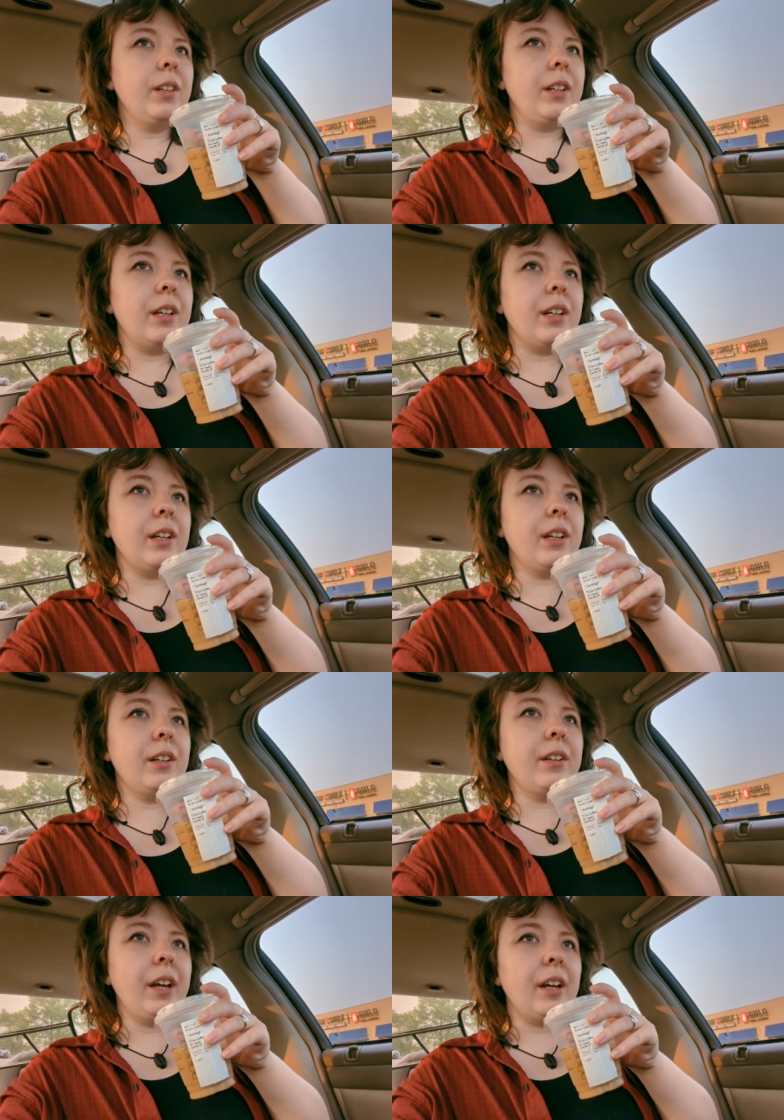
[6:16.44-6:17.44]

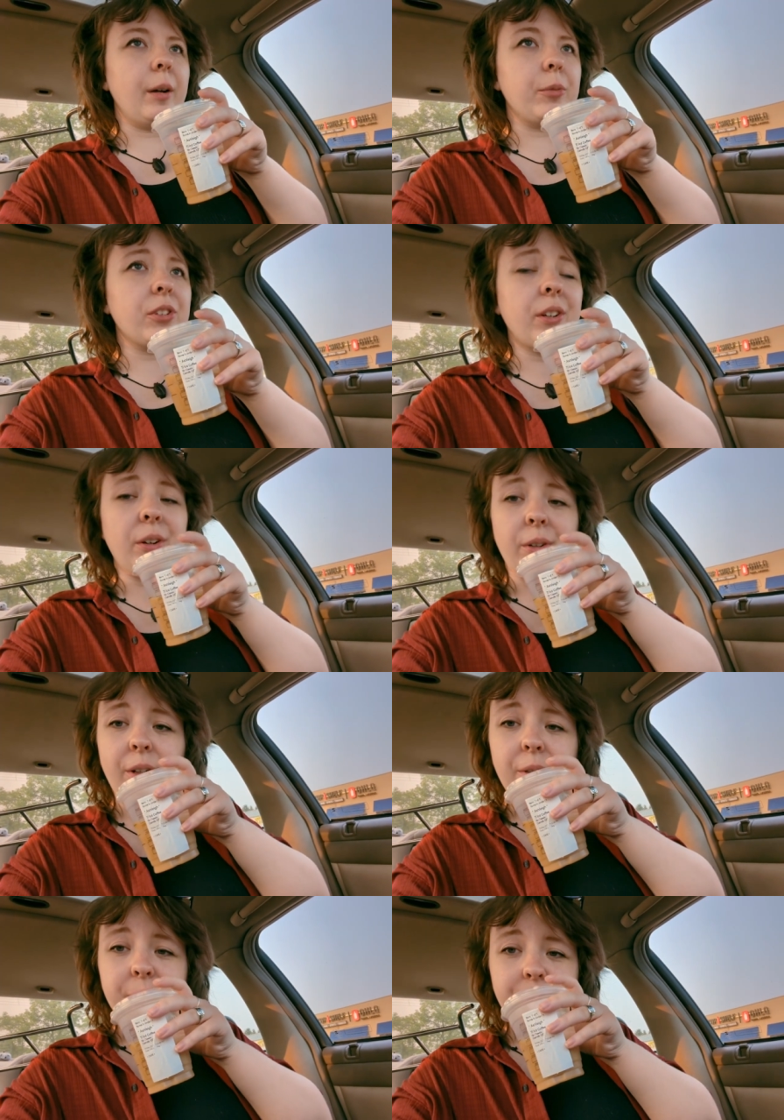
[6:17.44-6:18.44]
And yeah, I'm just gonna go
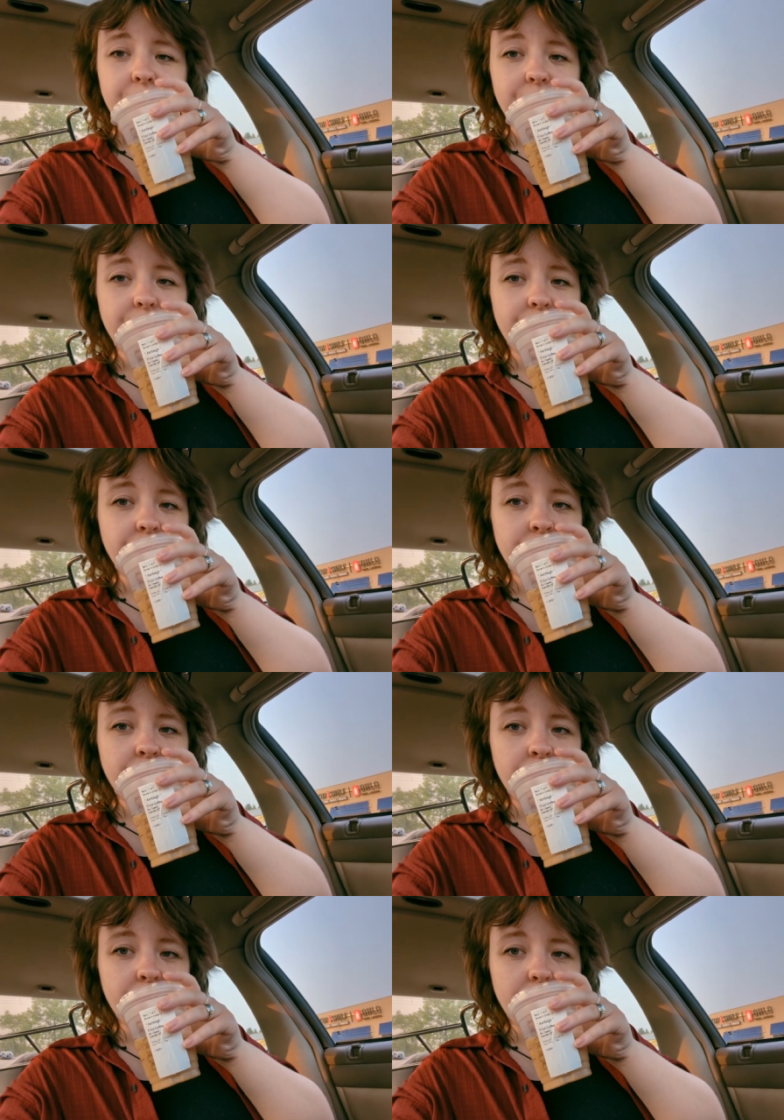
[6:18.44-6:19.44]
home
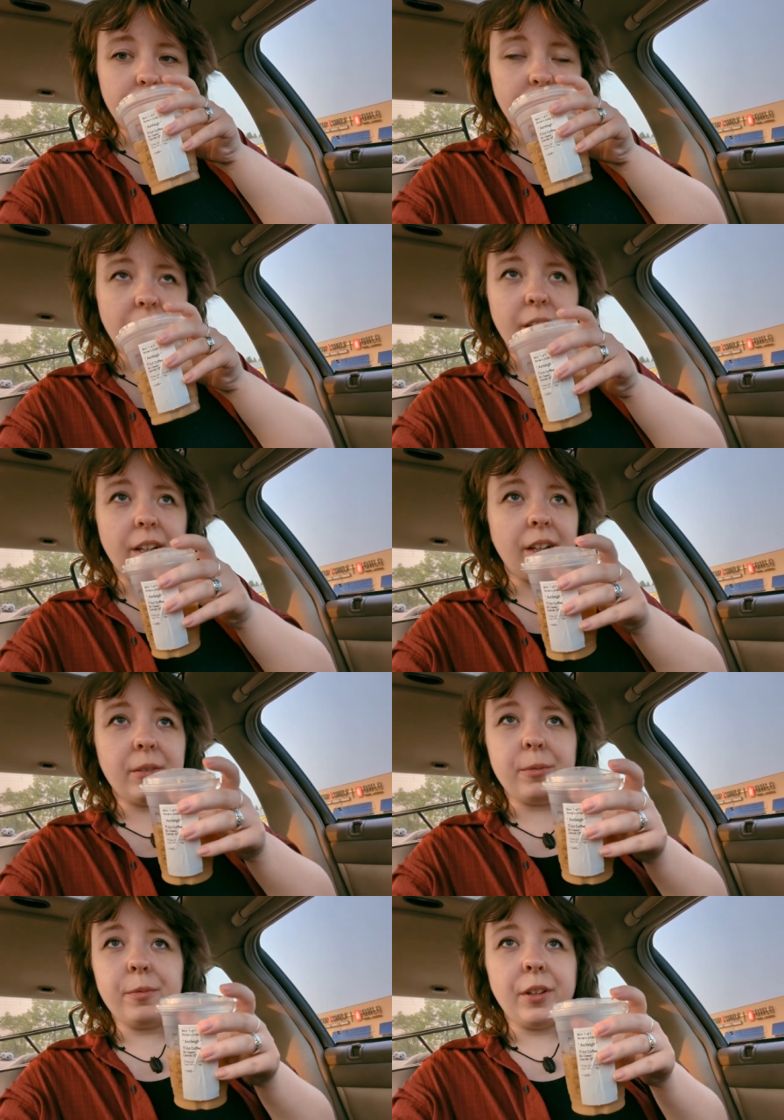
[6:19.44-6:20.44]

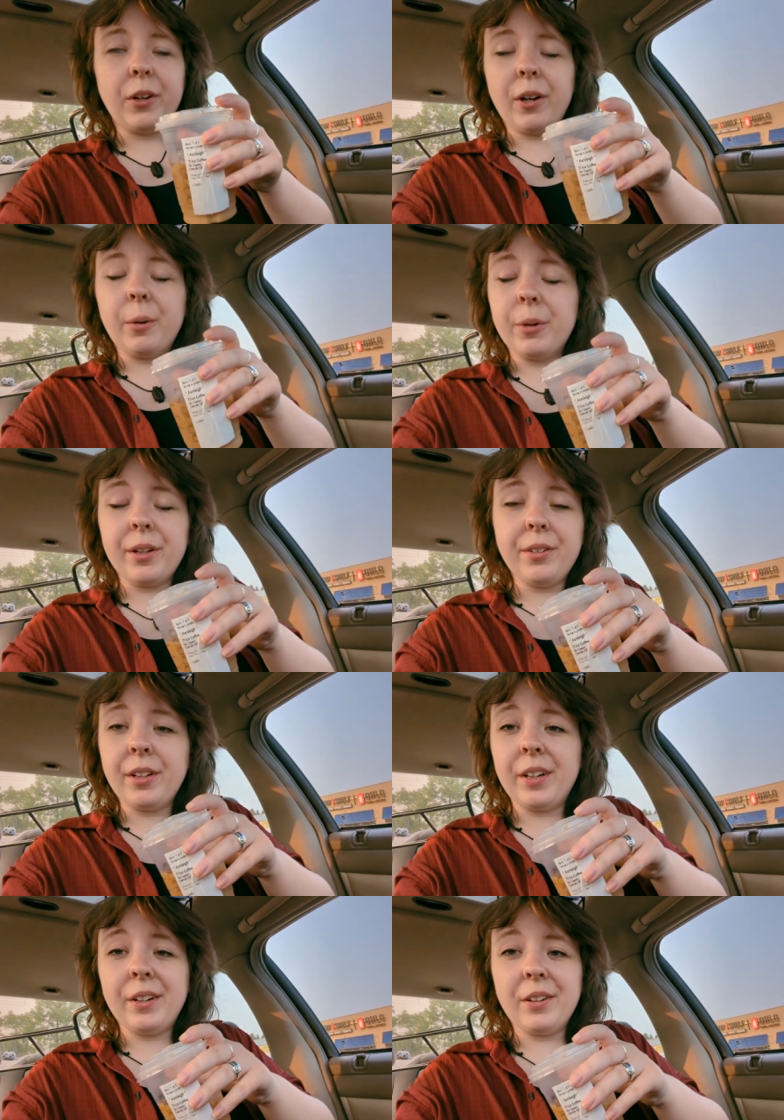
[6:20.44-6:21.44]
and figure out what else
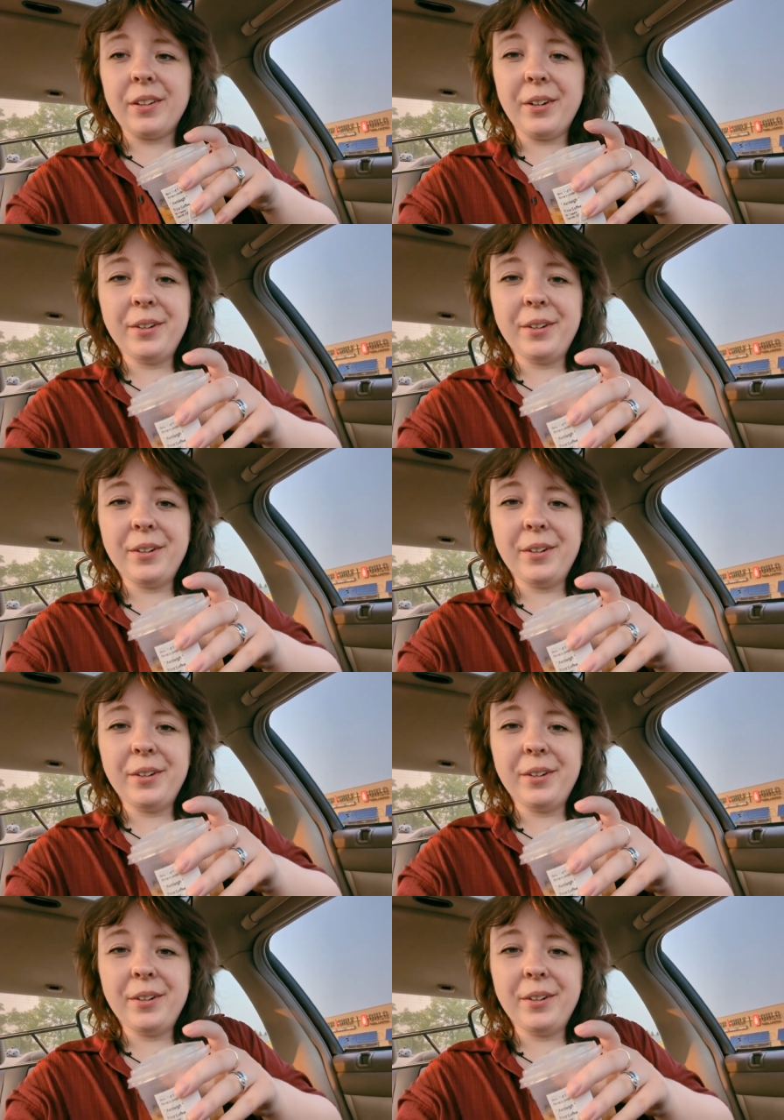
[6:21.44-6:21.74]
I need to do.